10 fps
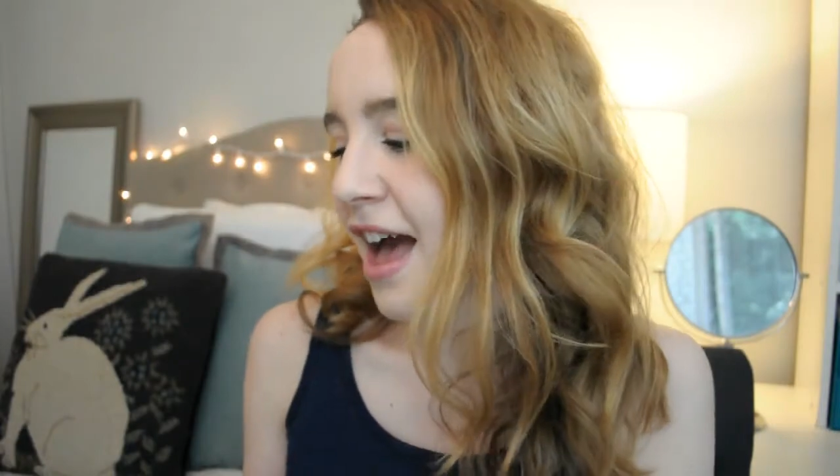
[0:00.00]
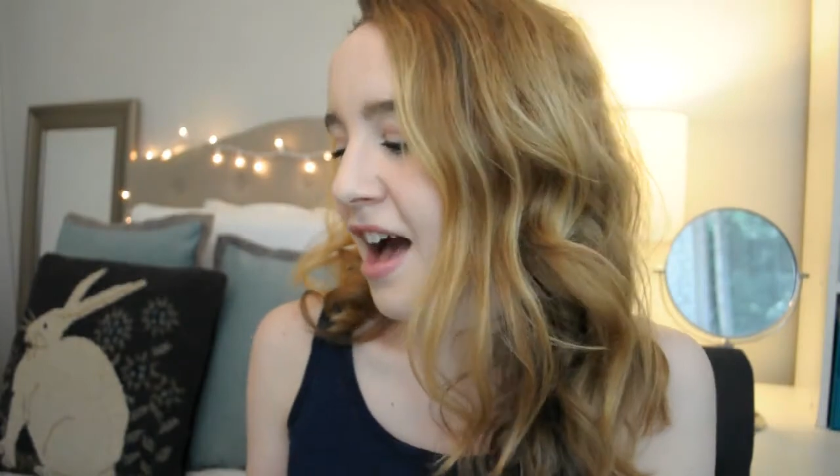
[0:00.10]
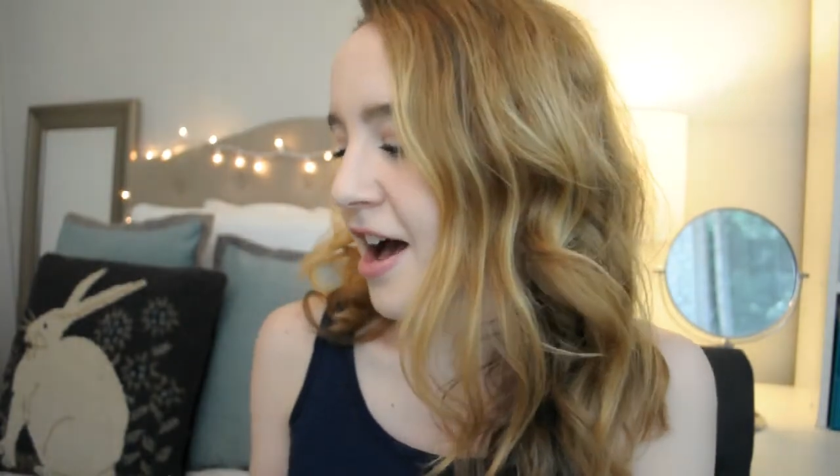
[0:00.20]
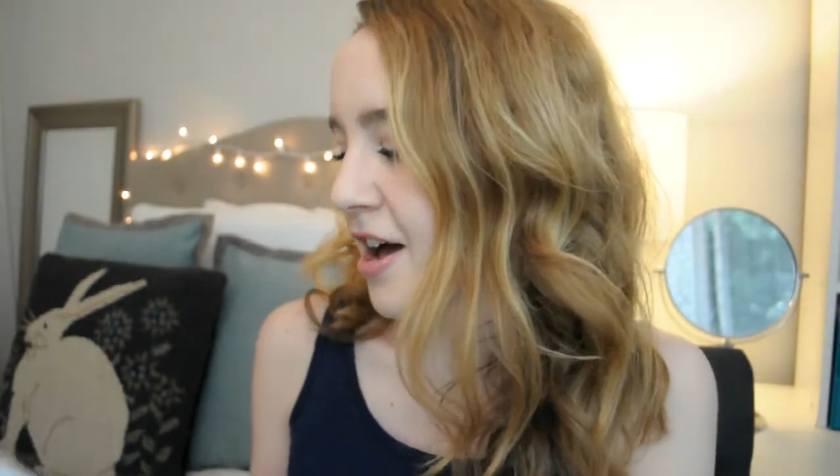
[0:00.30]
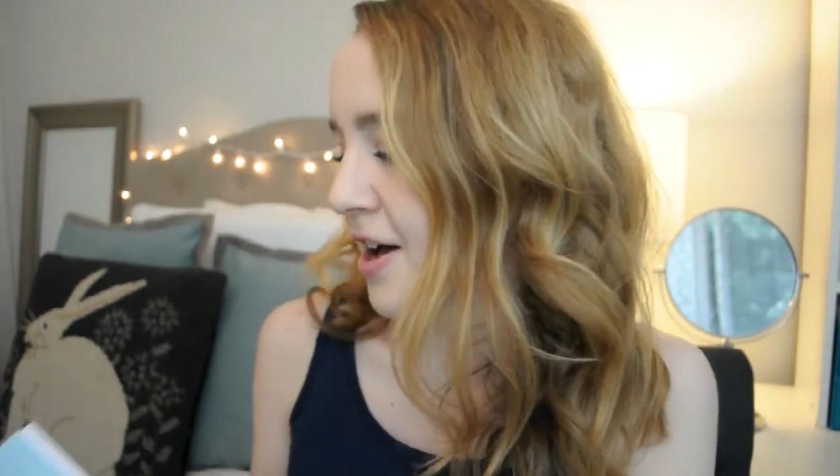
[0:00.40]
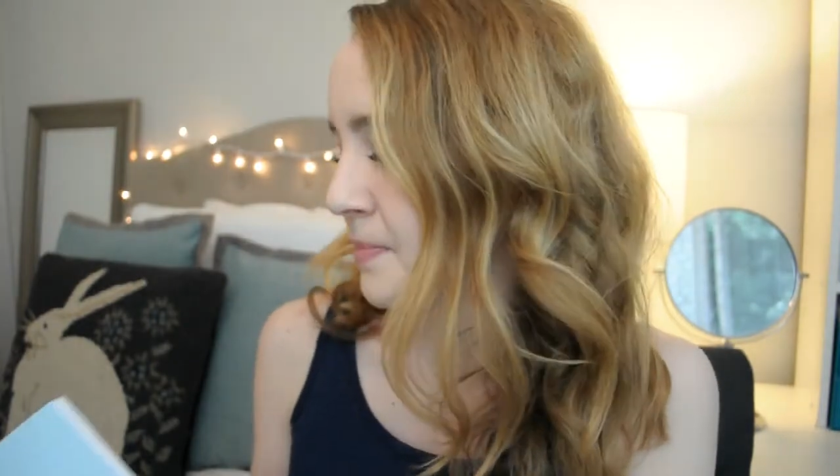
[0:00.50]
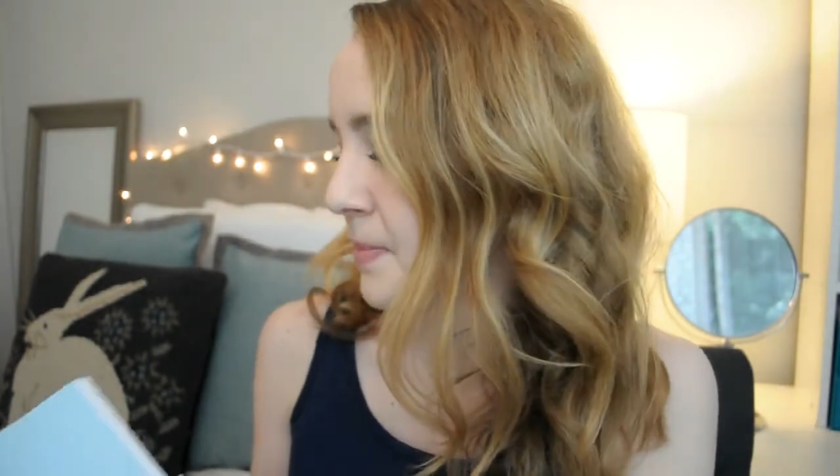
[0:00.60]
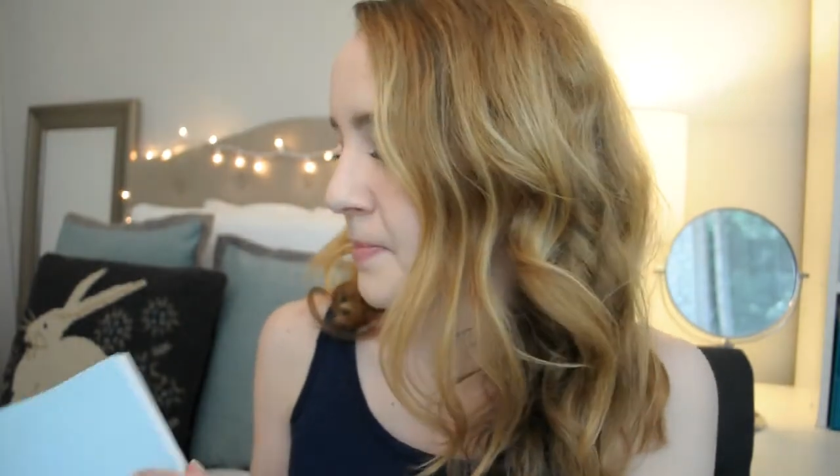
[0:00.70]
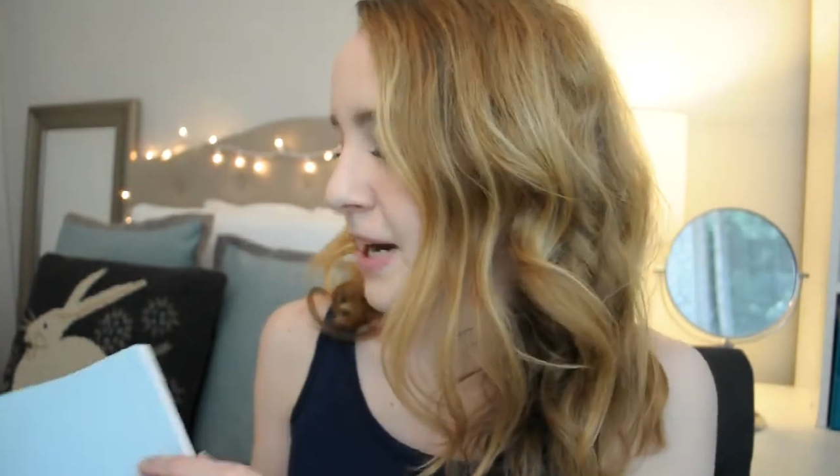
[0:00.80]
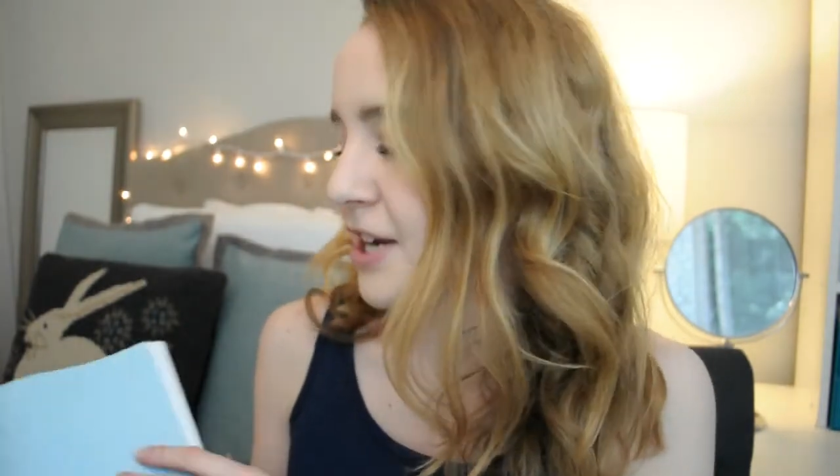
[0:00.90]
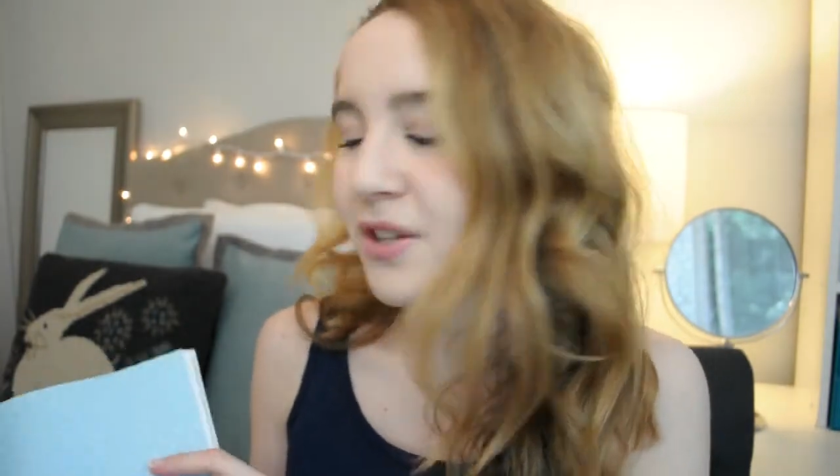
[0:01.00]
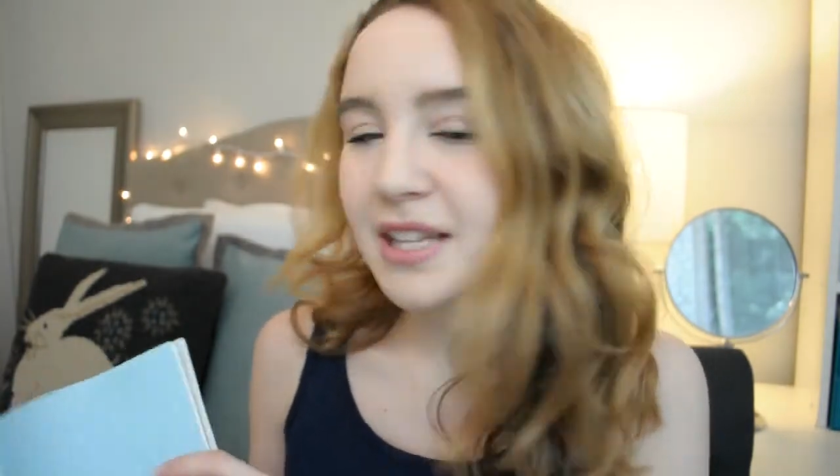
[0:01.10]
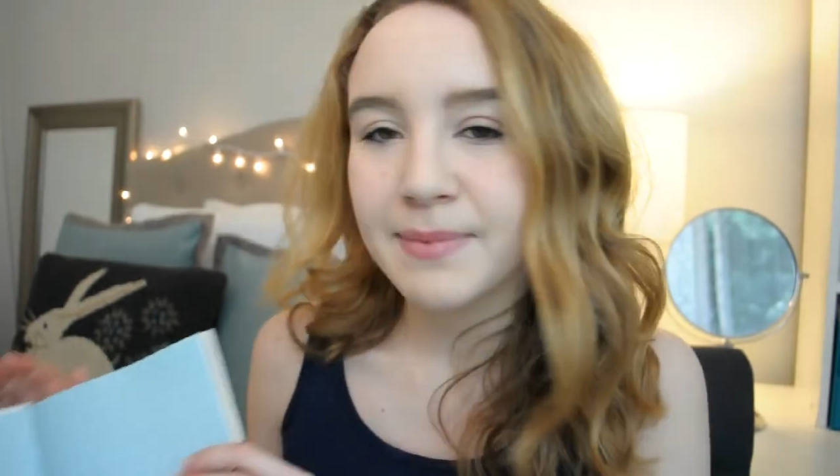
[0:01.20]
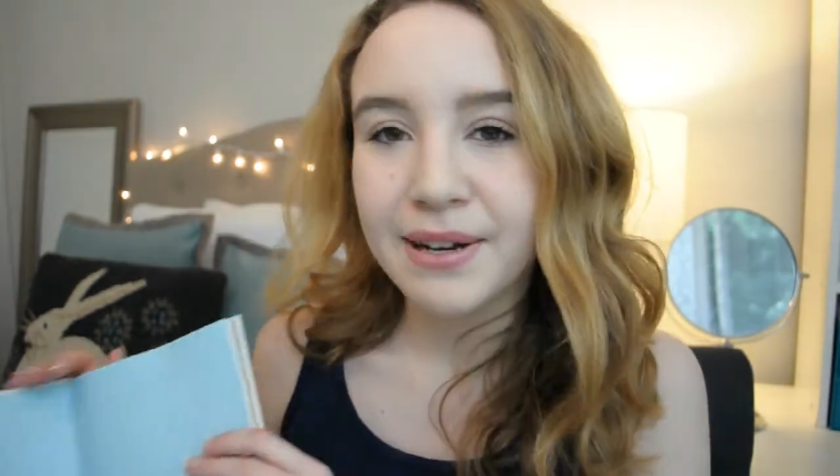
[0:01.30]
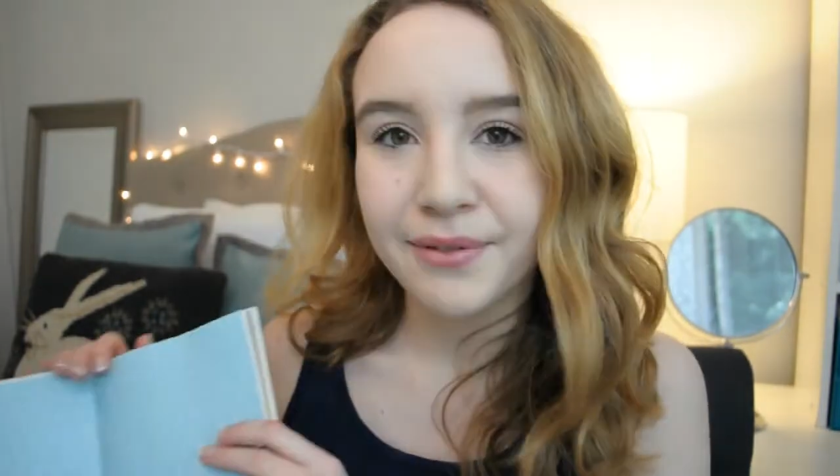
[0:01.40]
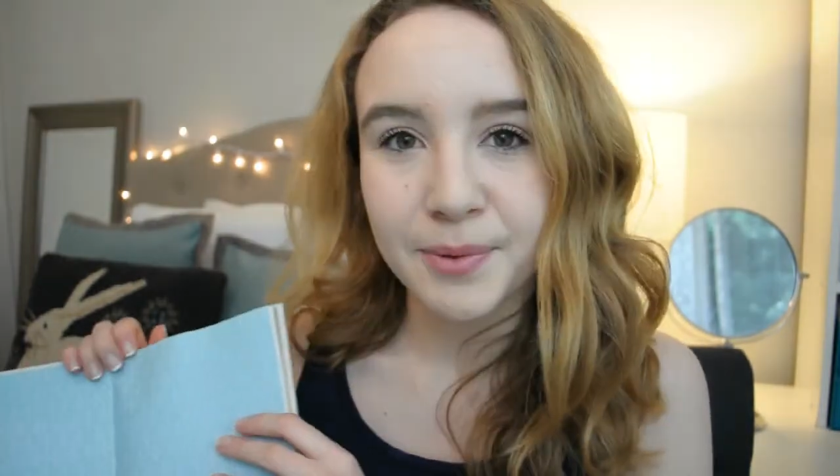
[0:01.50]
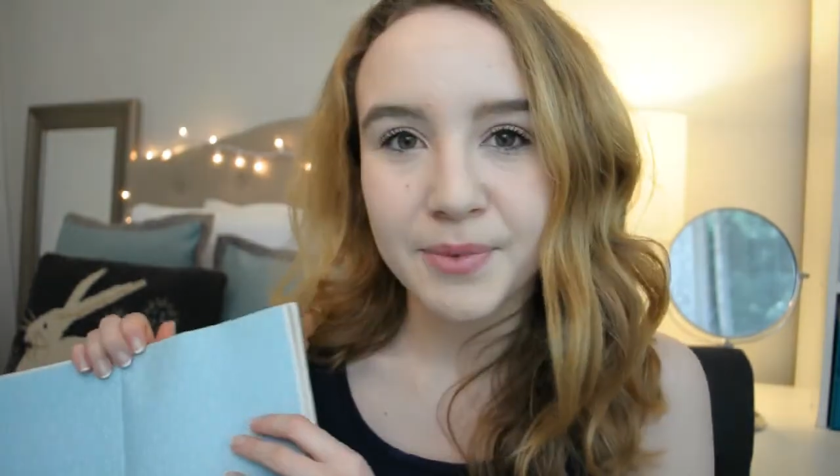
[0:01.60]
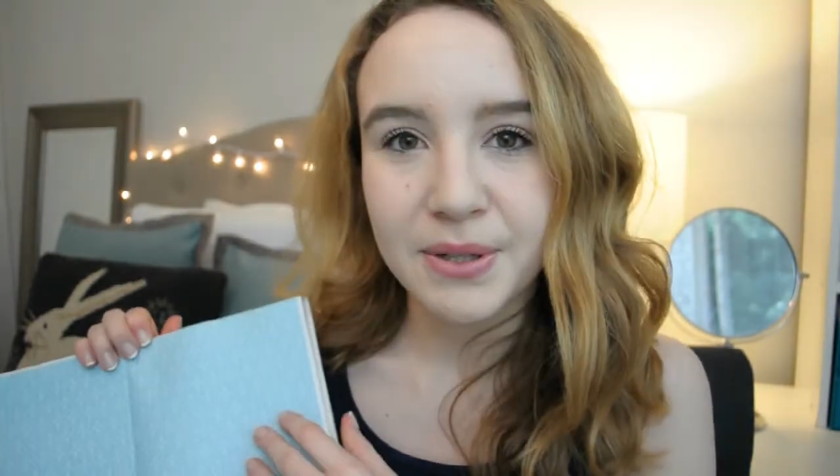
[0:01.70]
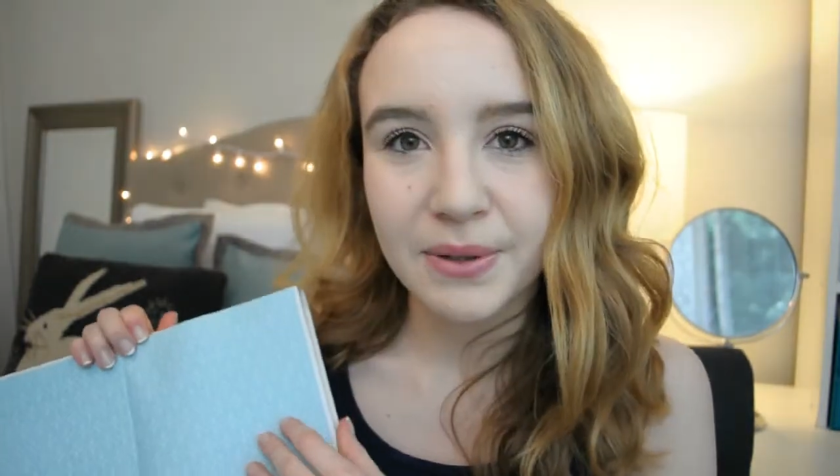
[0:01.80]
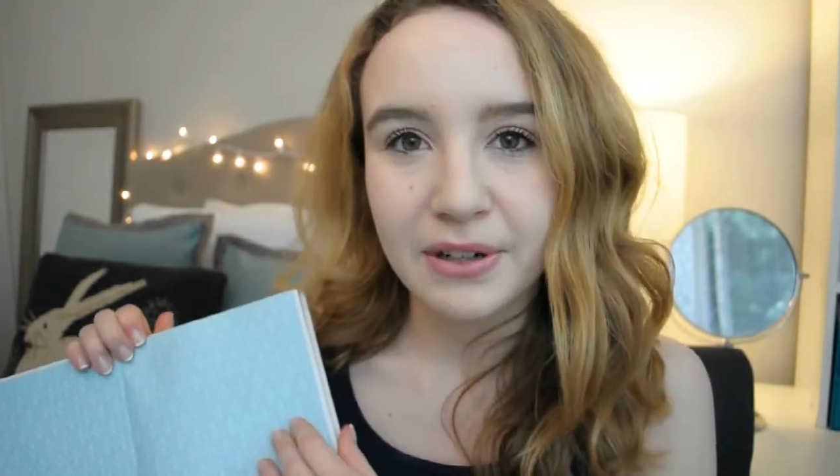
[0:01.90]
But I show this in my room
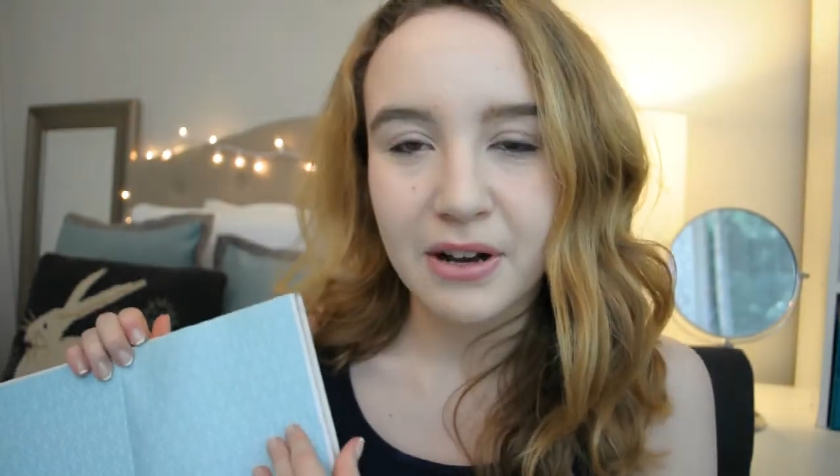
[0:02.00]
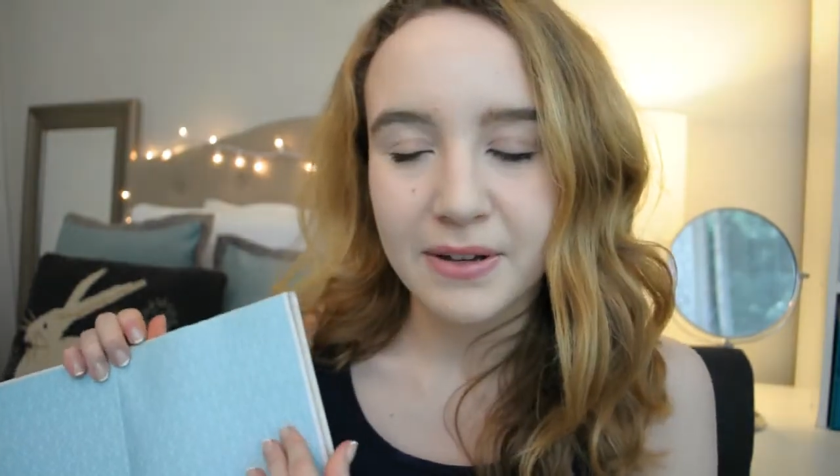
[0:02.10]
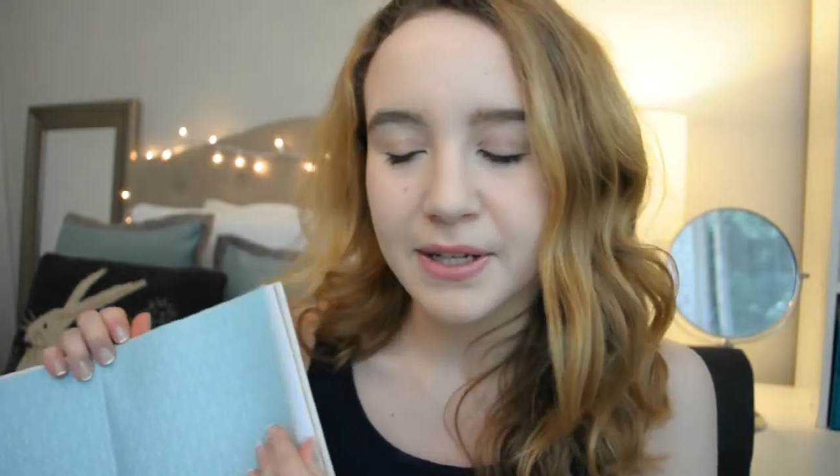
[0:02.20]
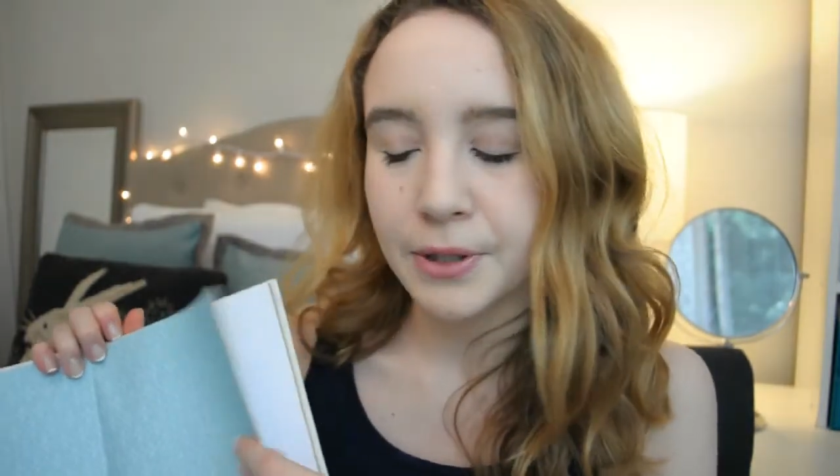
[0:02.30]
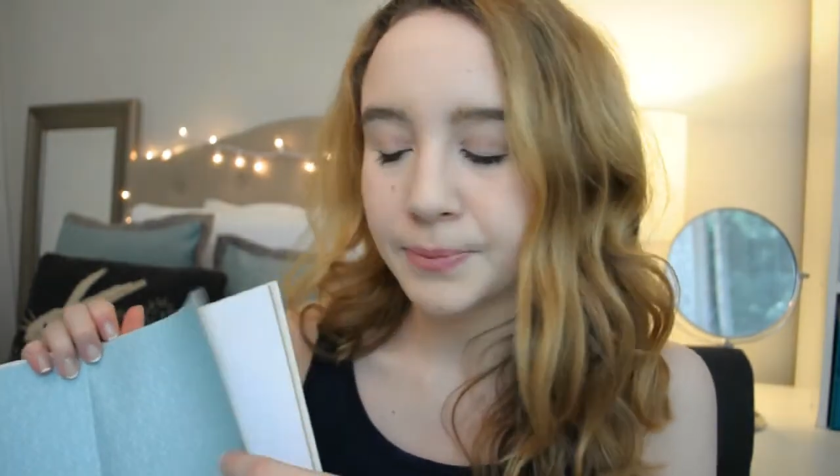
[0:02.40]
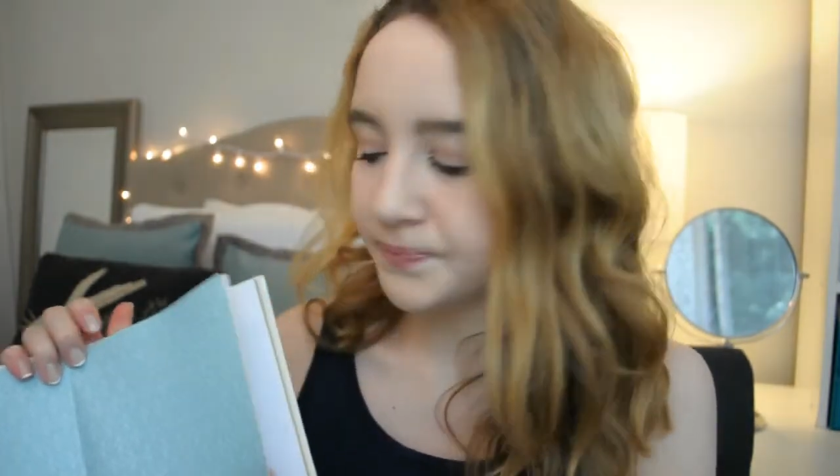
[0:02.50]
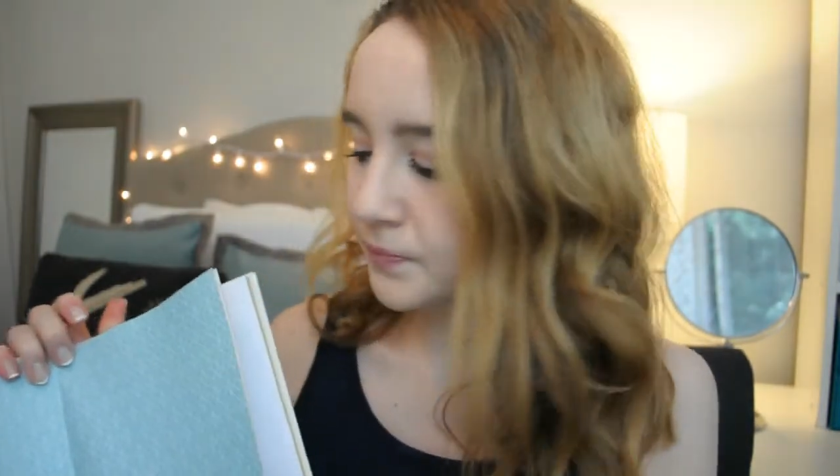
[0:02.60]
tour also.